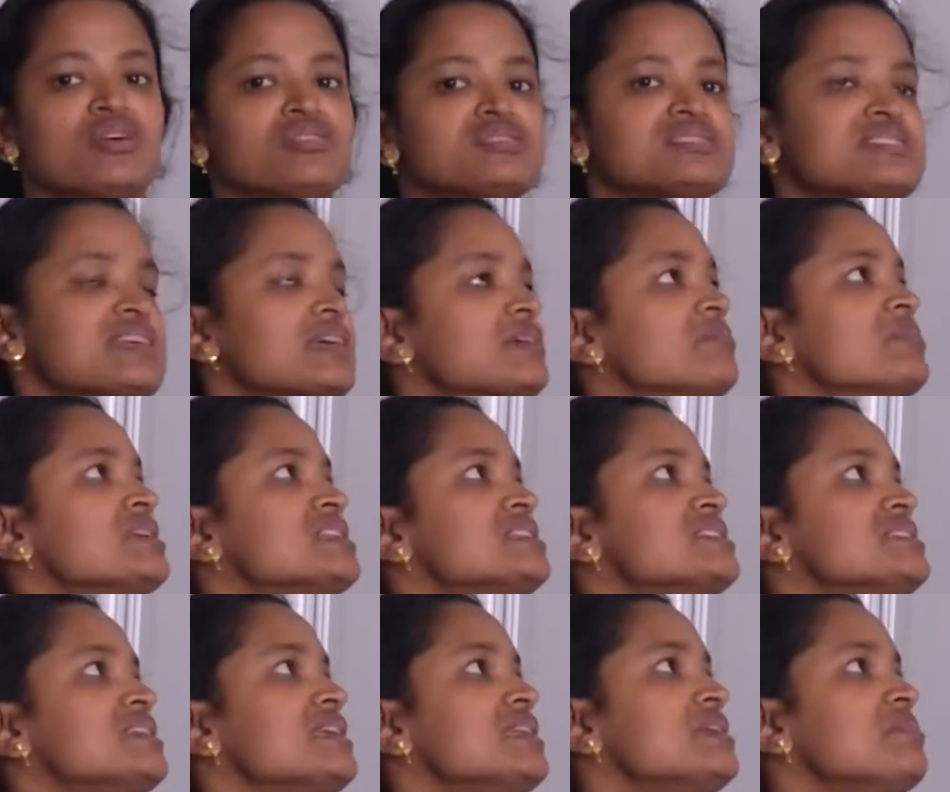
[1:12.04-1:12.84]

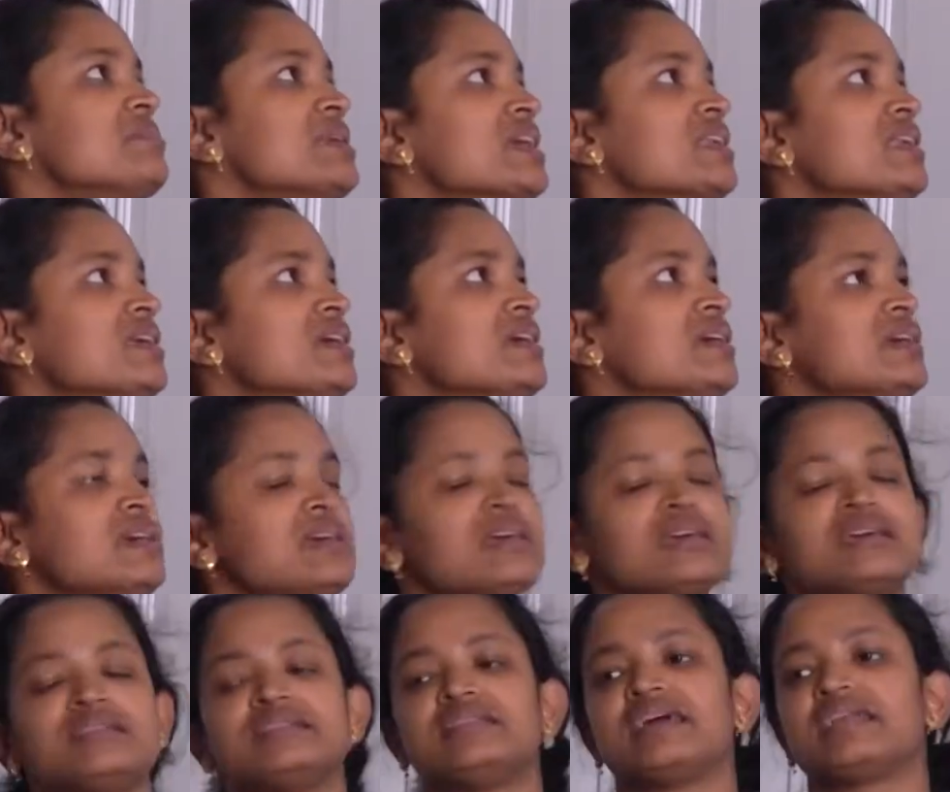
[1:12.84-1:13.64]
non-segmented animal
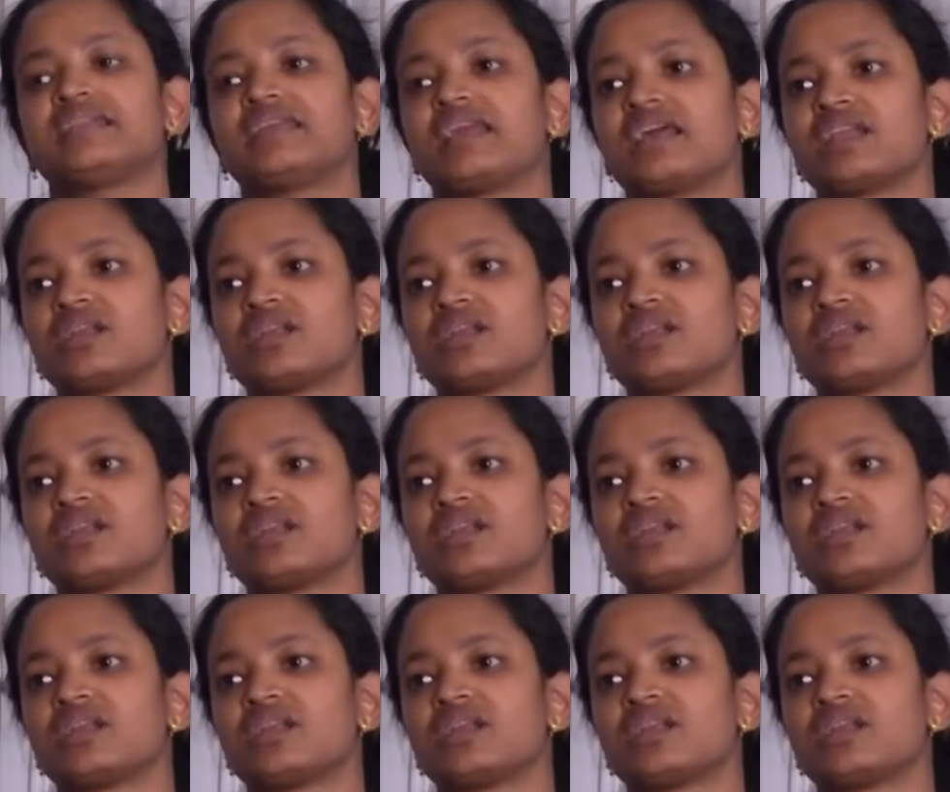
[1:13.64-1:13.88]
that